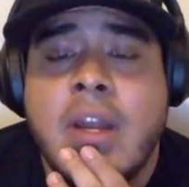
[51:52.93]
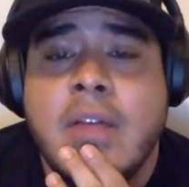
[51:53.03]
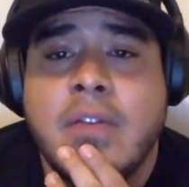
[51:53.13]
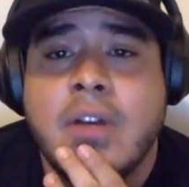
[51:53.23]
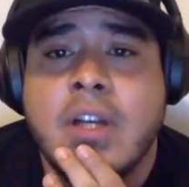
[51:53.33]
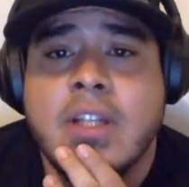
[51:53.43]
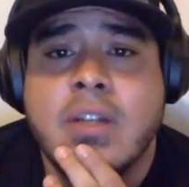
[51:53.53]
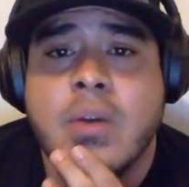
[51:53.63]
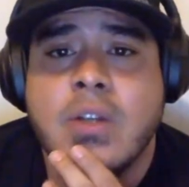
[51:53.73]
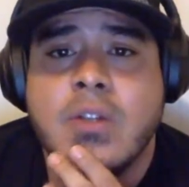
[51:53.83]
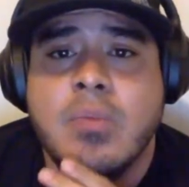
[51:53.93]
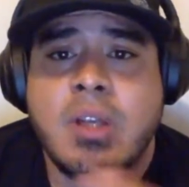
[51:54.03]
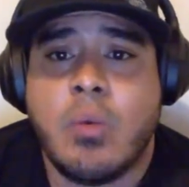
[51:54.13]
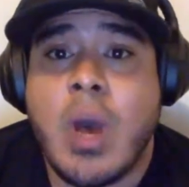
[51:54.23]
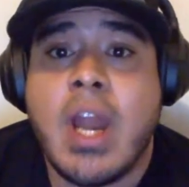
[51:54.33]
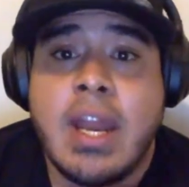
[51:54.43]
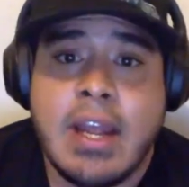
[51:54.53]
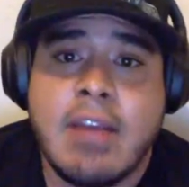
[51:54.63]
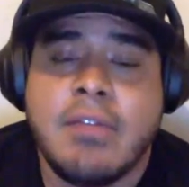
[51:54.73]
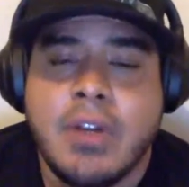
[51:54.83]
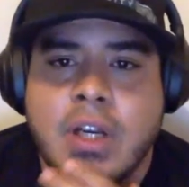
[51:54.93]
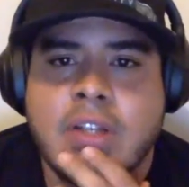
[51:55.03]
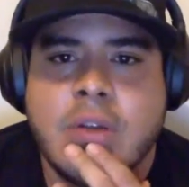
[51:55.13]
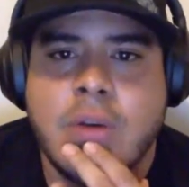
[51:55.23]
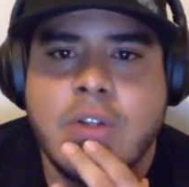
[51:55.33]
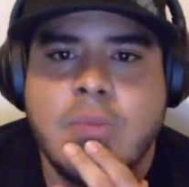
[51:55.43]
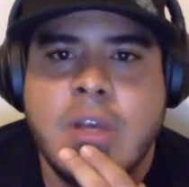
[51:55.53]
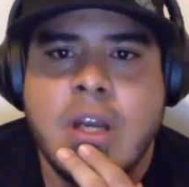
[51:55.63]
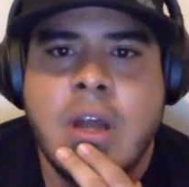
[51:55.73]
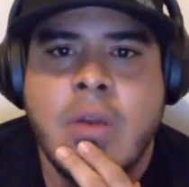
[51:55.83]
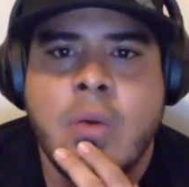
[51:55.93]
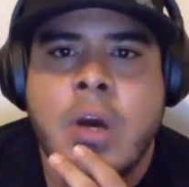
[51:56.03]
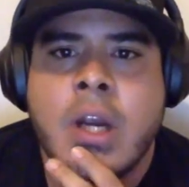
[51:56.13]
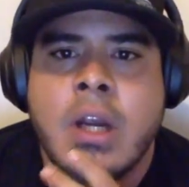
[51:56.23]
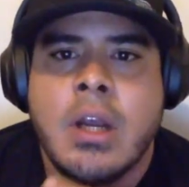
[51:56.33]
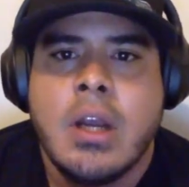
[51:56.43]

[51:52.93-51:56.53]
if there is going to be, when and if there is going to be another one.